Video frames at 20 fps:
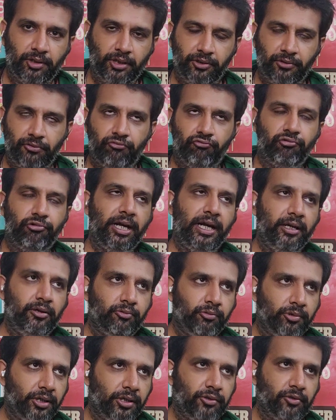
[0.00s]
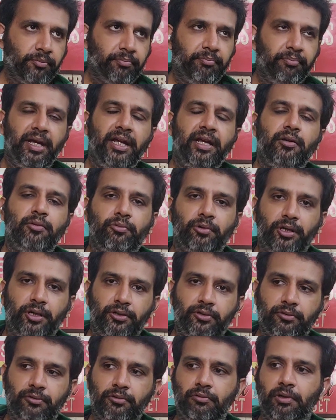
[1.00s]
wanting to write, wanting to paint,
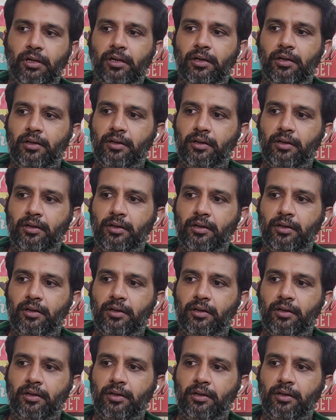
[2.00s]
wanting to,